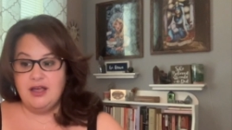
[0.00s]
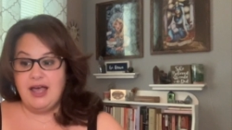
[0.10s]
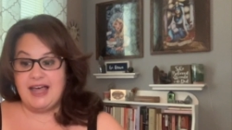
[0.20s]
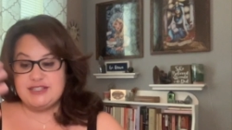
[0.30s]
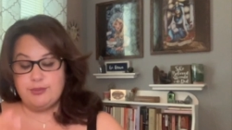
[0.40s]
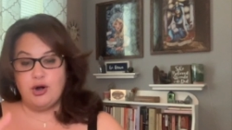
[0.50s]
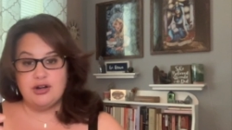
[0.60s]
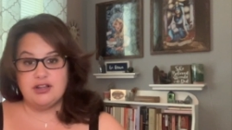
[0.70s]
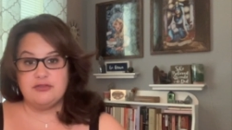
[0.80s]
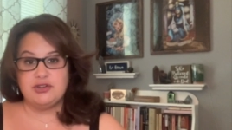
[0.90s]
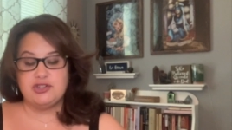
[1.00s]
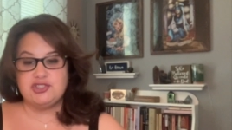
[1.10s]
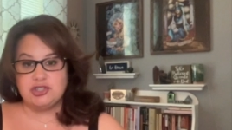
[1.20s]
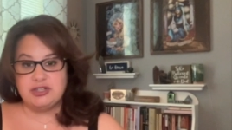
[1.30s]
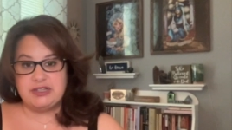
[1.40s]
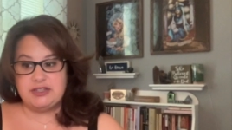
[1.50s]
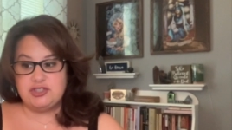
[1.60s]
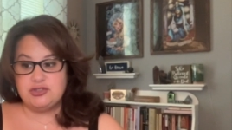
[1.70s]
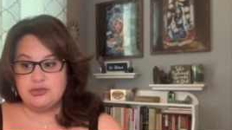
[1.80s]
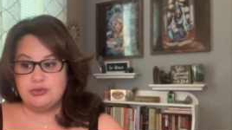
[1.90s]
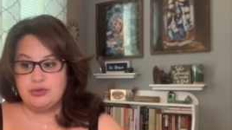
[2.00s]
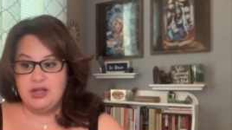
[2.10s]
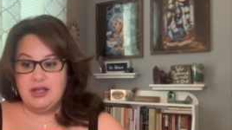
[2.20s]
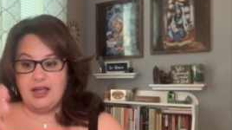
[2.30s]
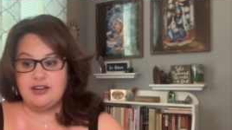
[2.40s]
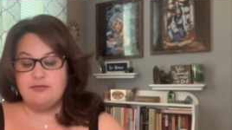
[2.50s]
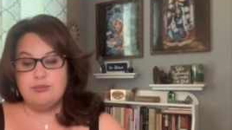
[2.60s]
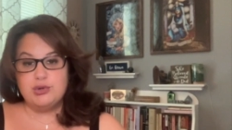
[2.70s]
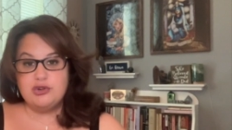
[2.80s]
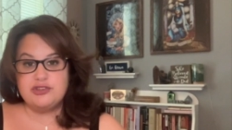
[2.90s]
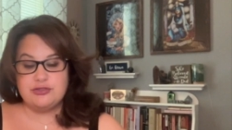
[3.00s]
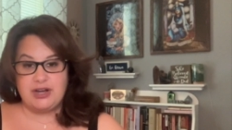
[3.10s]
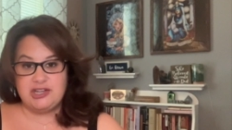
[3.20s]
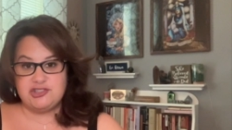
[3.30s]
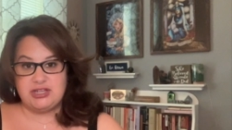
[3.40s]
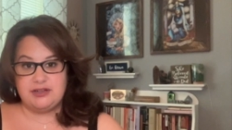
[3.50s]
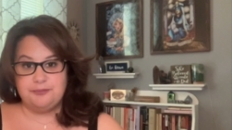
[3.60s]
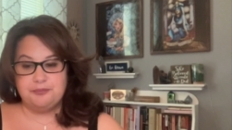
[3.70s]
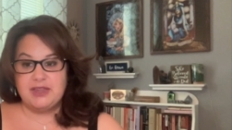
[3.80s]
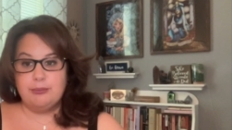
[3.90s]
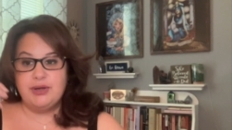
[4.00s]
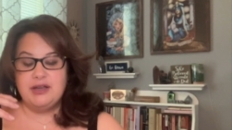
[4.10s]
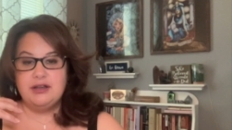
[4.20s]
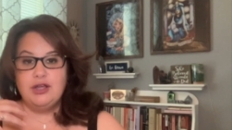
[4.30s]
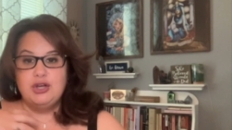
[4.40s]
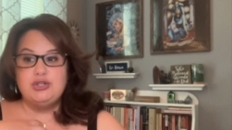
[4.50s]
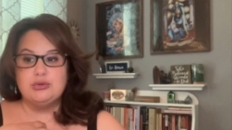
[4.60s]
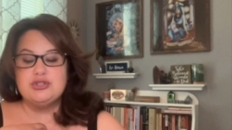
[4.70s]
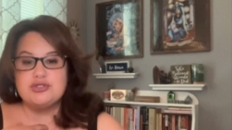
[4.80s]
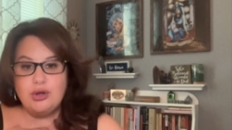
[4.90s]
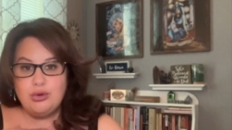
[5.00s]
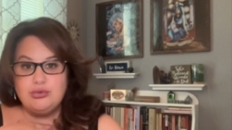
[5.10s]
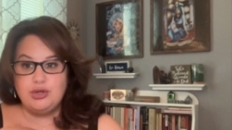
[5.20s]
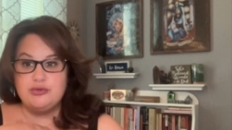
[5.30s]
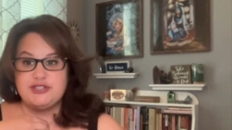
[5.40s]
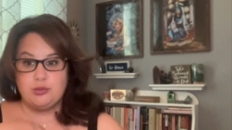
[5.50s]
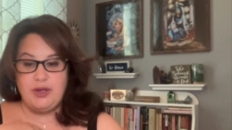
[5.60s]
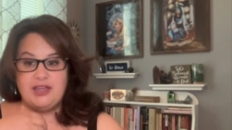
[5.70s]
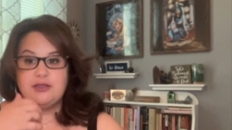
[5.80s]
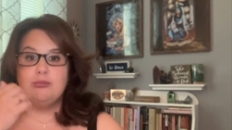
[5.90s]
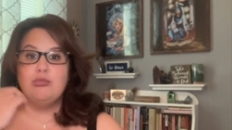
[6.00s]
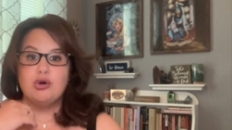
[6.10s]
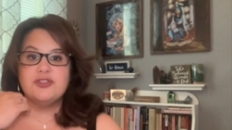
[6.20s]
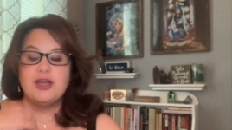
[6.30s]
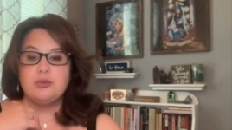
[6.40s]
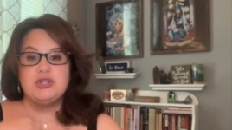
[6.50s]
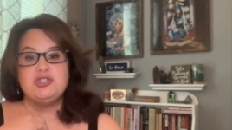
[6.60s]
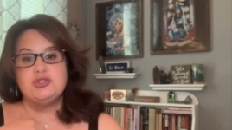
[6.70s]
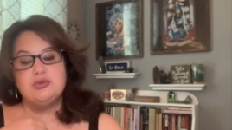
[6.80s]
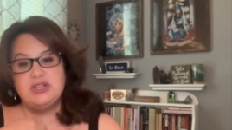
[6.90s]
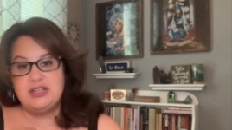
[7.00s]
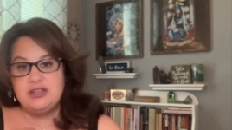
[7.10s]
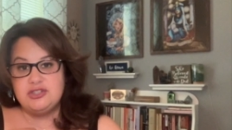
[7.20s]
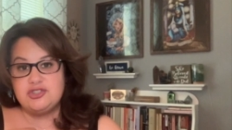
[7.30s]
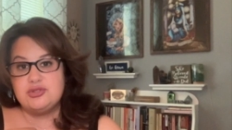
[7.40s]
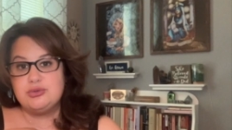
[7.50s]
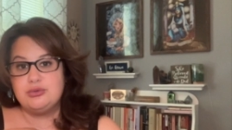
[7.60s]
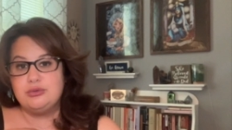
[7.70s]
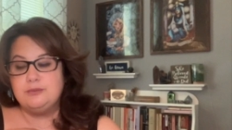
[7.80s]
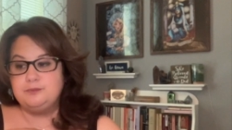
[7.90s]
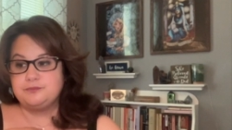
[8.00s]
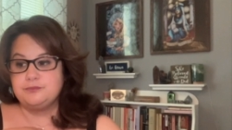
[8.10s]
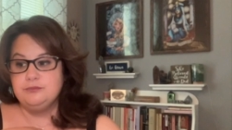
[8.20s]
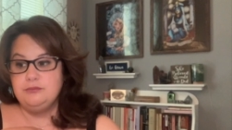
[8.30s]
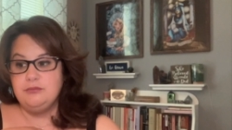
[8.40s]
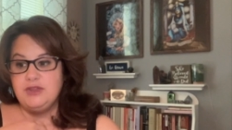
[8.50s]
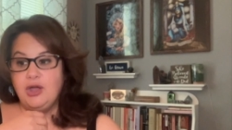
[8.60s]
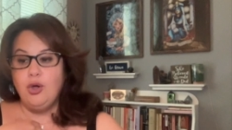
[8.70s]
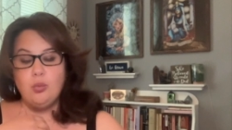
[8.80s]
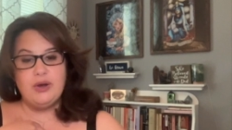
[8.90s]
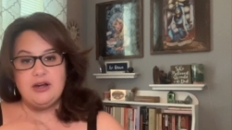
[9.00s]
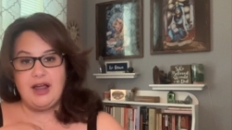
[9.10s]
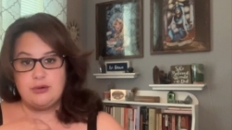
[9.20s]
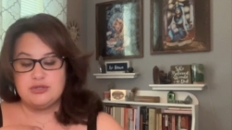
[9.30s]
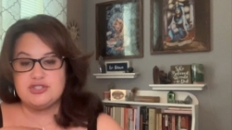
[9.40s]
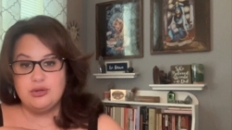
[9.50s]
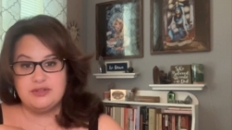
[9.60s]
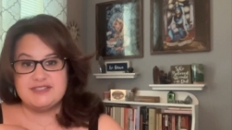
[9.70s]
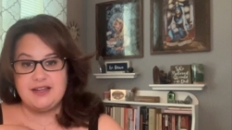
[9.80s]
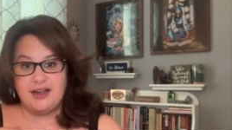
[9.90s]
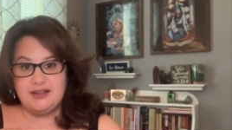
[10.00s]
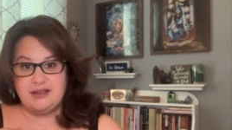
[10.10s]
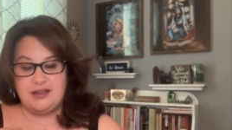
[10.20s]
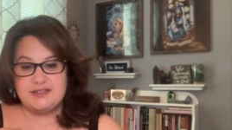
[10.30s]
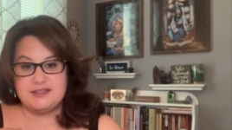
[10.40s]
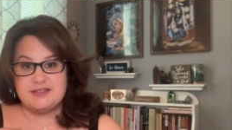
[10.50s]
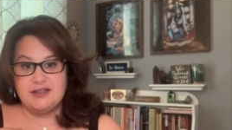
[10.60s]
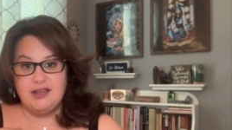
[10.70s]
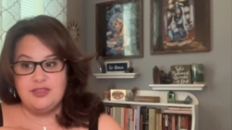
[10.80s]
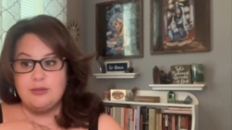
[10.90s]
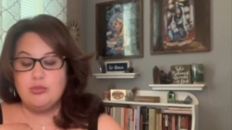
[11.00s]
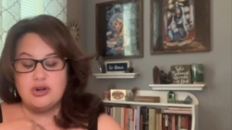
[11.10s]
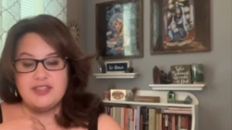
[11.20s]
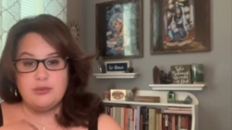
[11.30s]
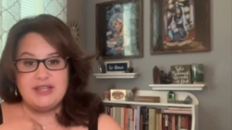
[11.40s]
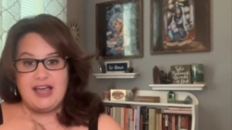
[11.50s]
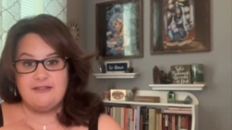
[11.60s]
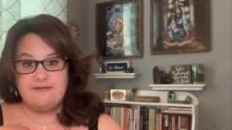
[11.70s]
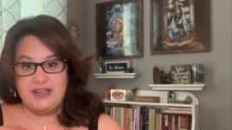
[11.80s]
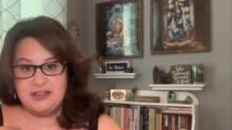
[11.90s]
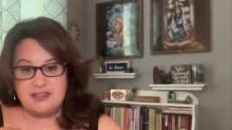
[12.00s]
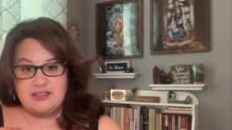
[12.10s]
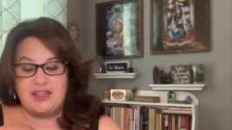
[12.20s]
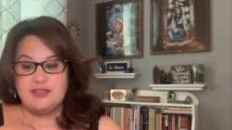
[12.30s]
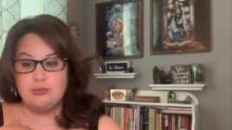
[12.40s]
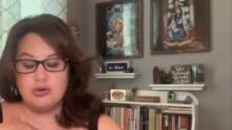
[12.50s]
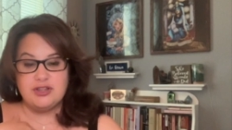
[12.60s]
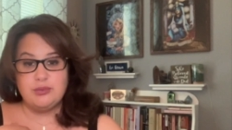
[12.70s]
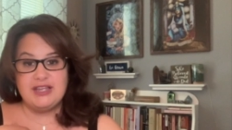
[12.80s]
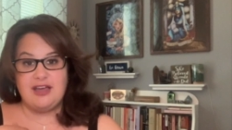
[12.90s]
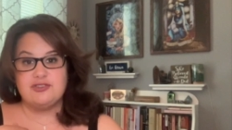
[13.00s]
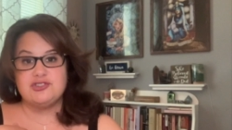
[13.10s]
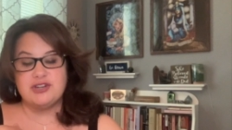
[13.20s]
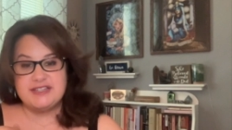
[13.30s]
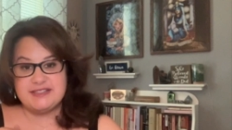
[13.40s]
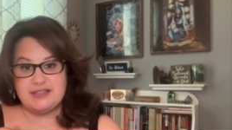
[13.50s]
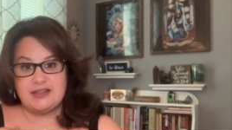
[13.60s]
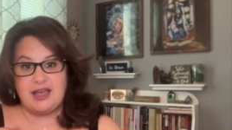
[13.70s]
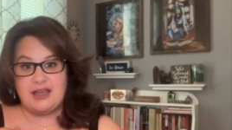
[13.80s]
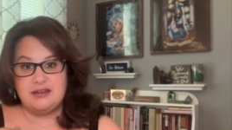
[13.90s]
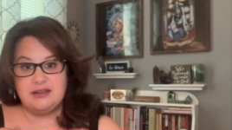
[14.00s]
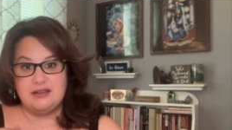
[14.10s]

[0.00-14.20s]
as part of your journey to kind of move direction. But your soul knows the way. The more that we tune into where our soul is guiding us, the more that we have faith in that, the more that we have trust in that,